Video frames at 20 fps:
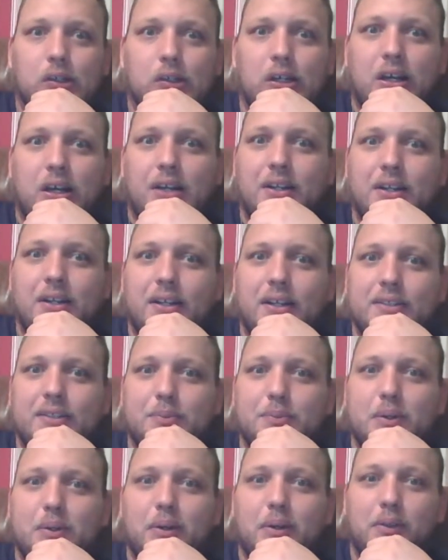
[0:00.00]
I'd like to
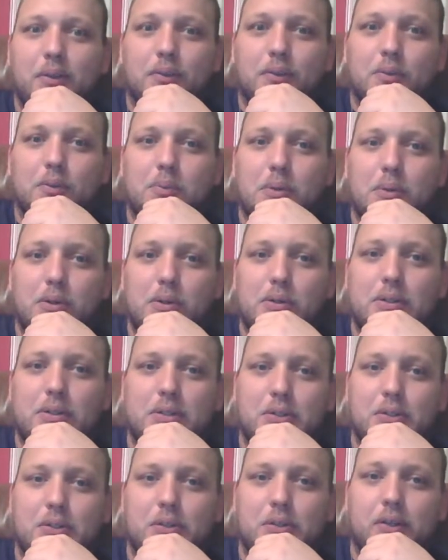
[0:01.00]
be able to remote
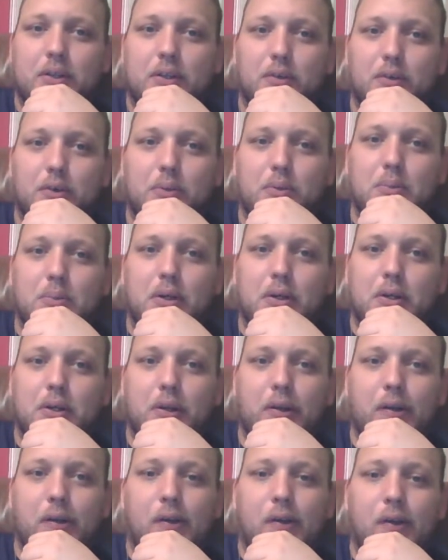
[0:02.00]
into another Chromebook.
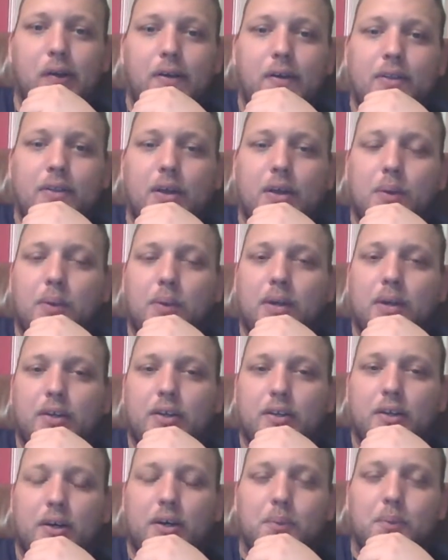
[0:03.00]
That way I
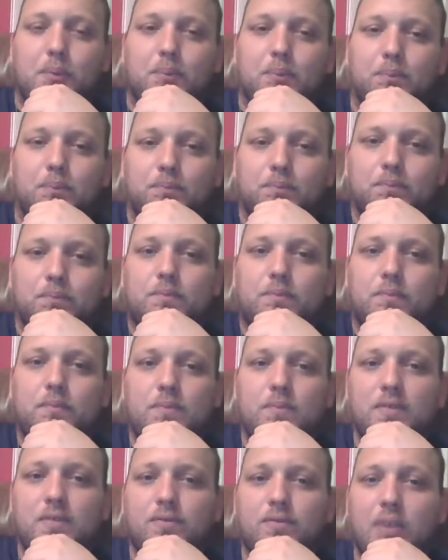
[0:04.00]
could help
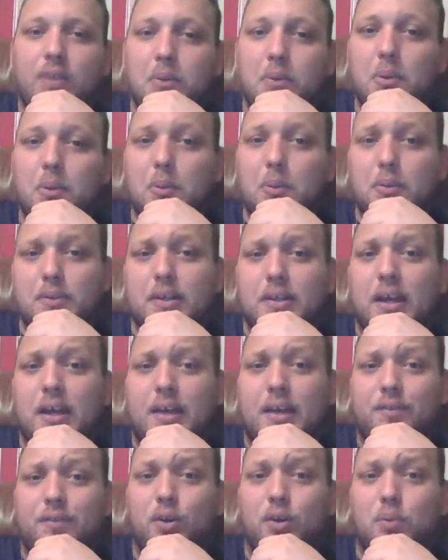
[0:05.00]
family members that
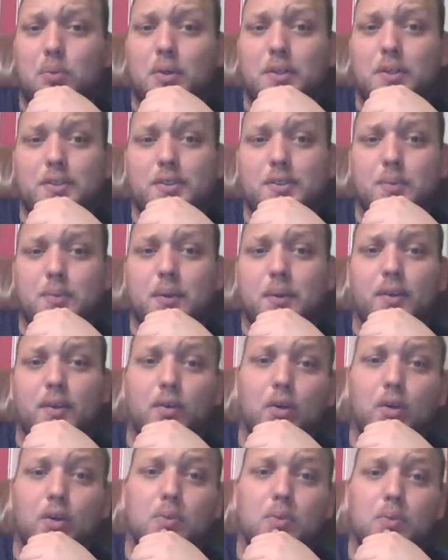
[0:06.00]
have Chromebooks with their
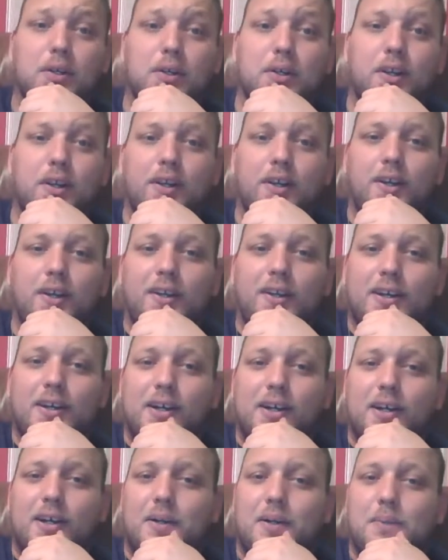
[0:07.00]
Chromebook.
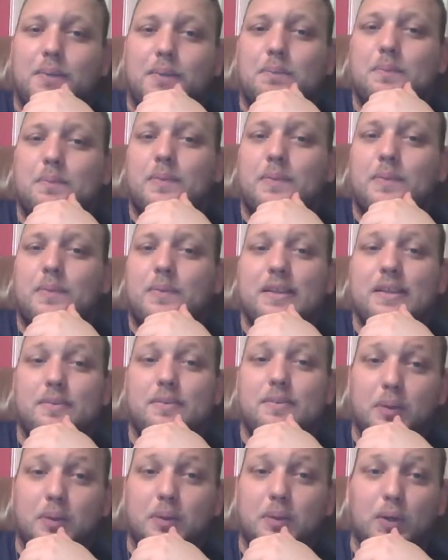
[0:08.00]
That is
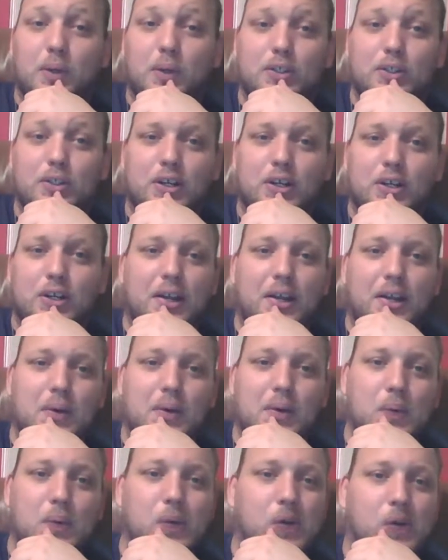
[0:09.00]
being worked on. I
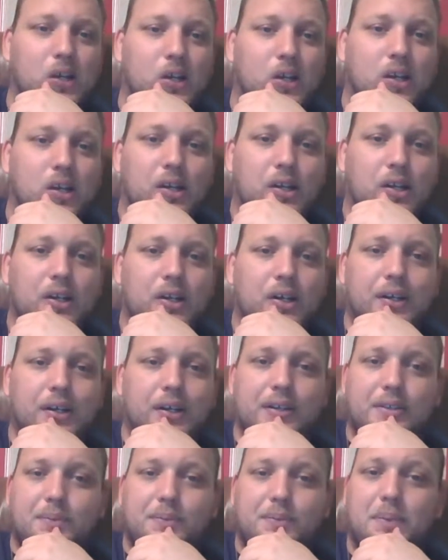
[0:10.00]
know
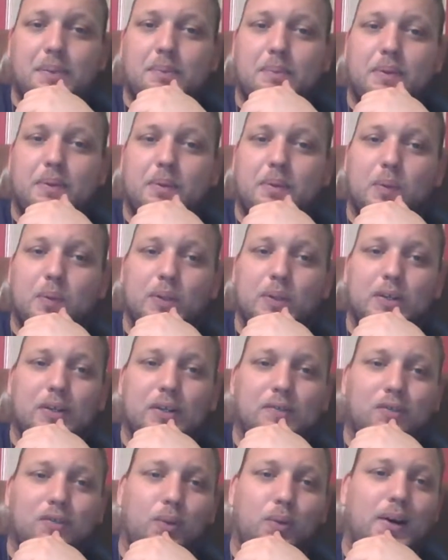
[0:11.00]
it's been being worked on
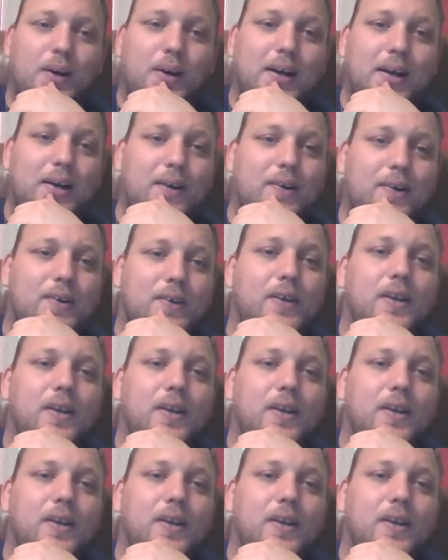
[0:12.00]
for a while.